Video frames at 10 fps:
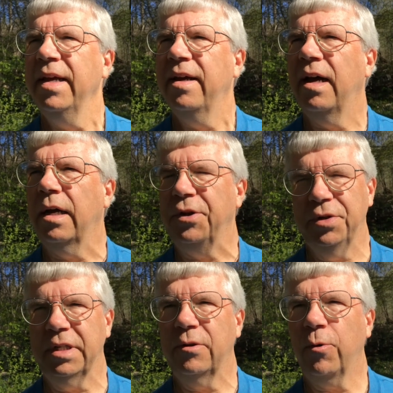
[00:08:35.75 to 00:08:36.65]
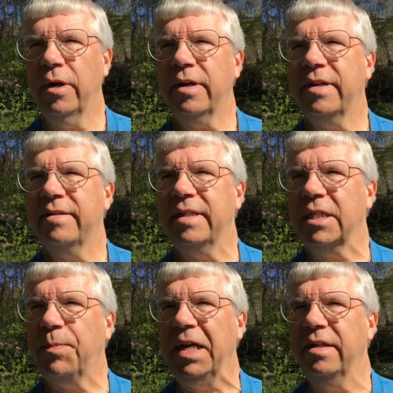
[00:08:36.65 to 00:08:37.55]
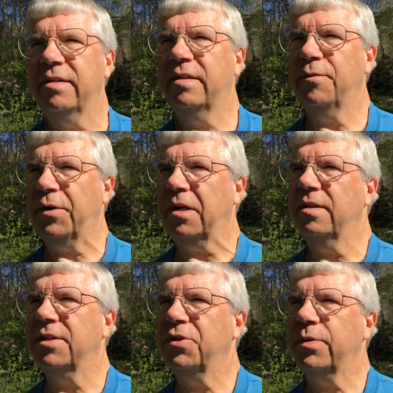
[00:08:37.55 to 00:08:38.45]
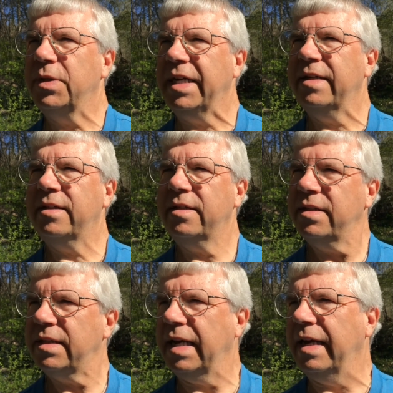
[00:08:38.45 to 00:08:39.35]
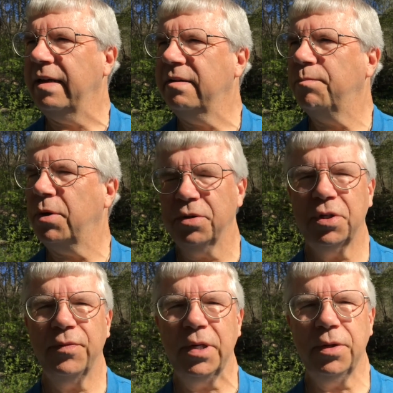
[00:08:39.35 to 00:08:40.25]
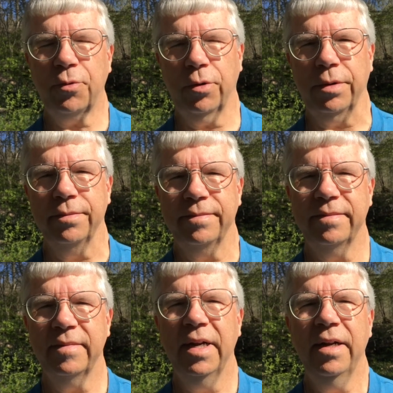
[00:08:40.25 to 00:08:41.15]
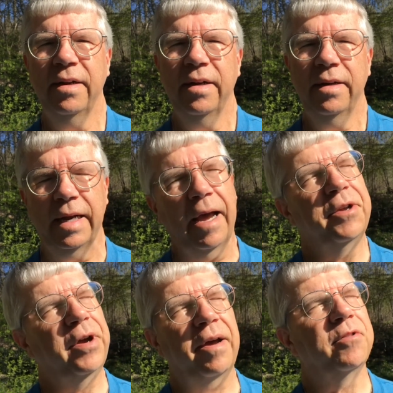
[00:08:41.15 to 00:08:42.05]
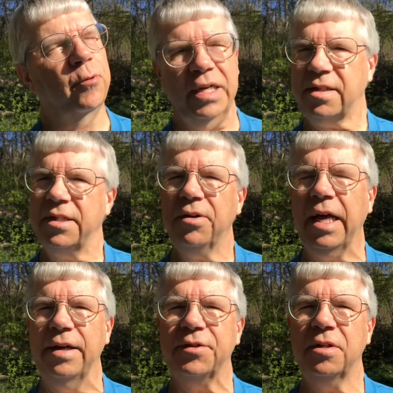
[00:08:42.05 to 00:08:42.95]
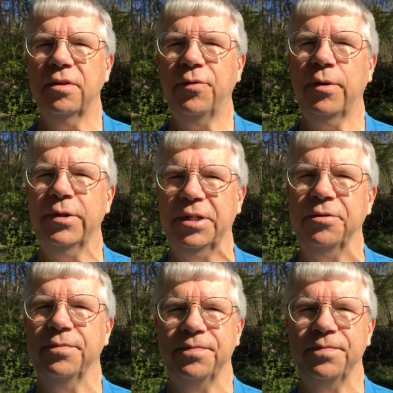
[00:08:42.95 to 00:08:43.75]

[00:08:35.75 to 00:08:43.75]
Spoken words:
You did the work despite difficult circumstances and persevered through. Now you have the rest of your life to look forward to.